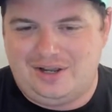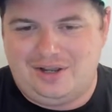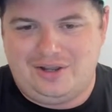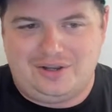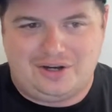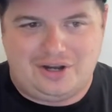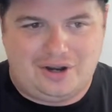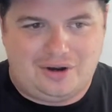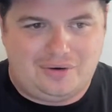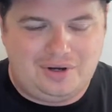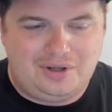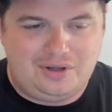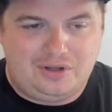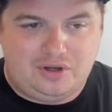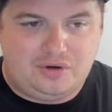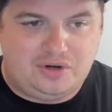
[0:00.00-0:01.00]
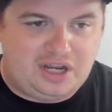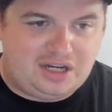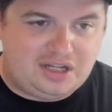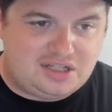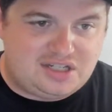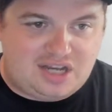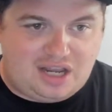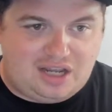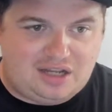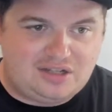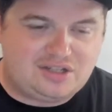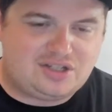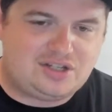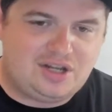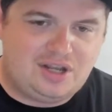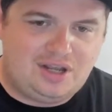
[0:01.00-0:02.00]
the United
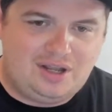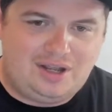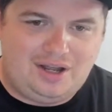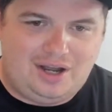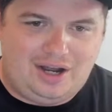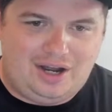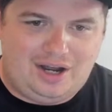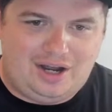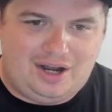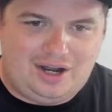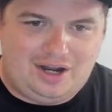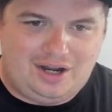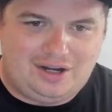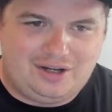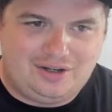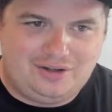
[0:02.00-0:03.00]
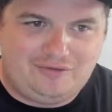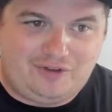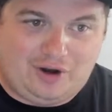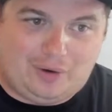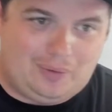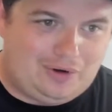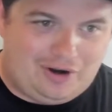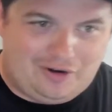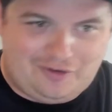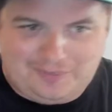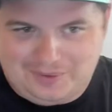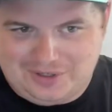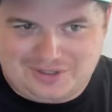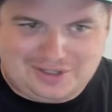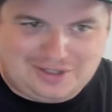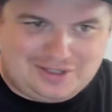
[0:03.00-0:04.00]
States federal
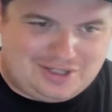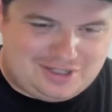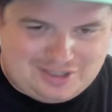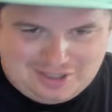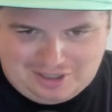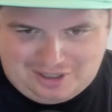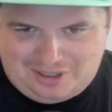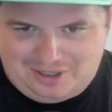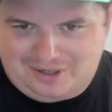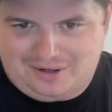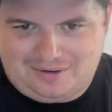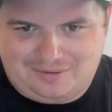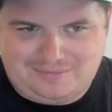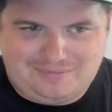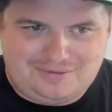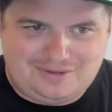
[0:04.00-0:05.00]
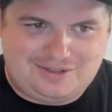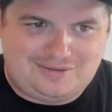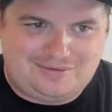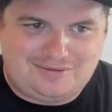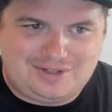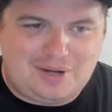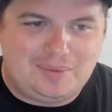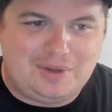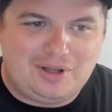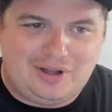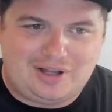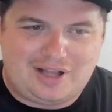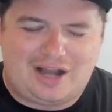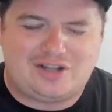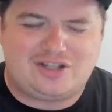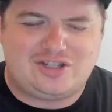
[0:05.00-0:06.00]
government is in DC or something like
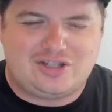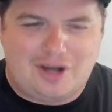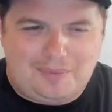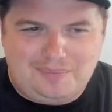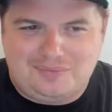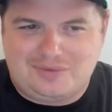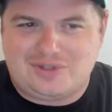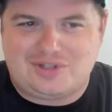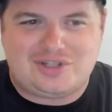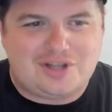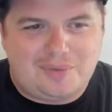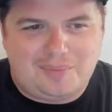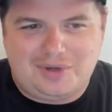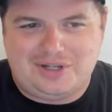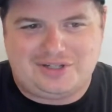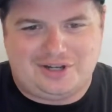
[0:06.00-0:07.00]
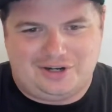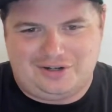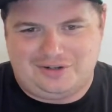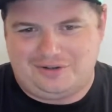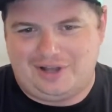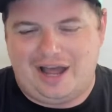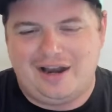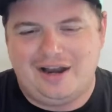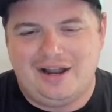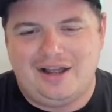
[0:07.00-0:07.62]
that. Somebody's going to do that.